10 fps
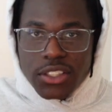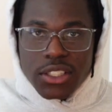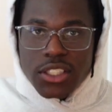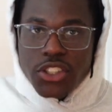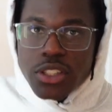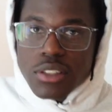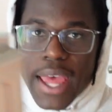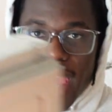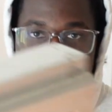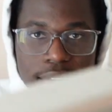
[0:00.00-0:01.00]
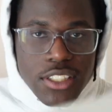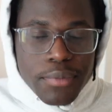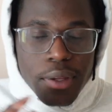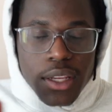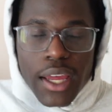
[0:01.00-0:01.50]
is just a chill day. I've
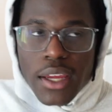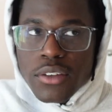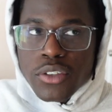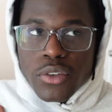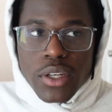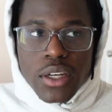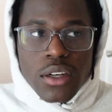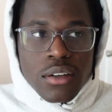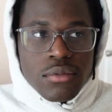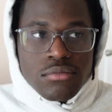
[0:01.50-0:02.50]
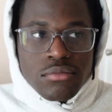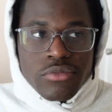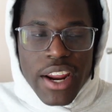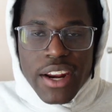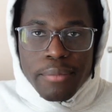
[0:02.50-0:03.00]
just been like doing
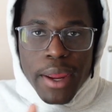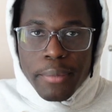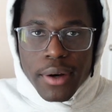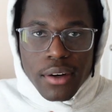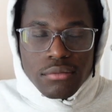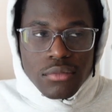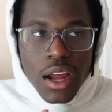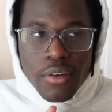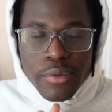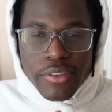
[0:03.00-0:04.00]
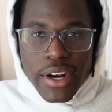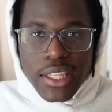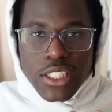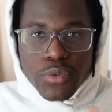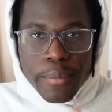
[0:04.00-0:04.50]
writing paper. I've been
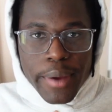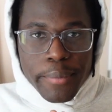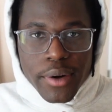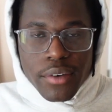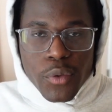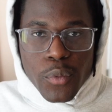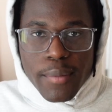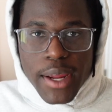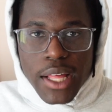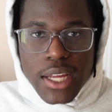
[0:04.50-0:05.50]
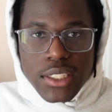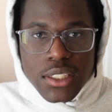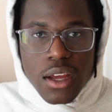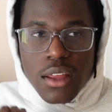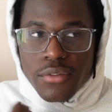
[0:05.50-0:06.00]
writing this one paper for one of my
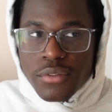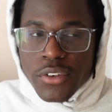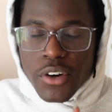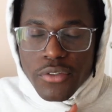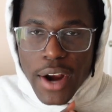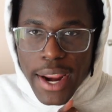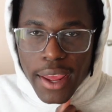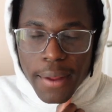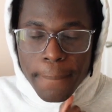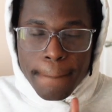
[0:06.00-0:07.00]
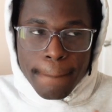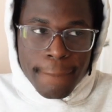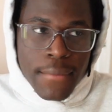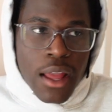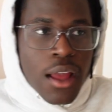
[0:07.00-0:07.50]
classes on for Friday.
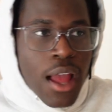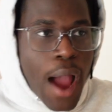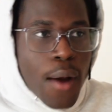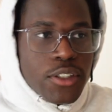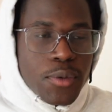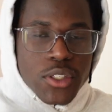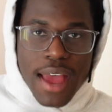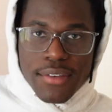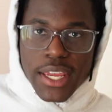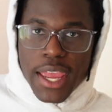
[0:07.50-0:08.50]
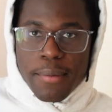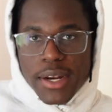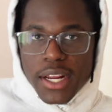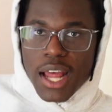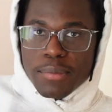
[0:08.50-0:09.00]
I was supposed to have a game,
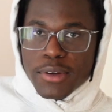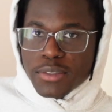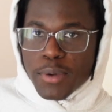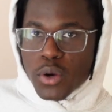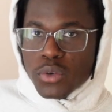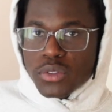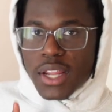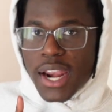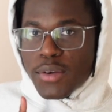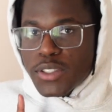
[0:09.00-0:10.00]
but it got postponed, and I was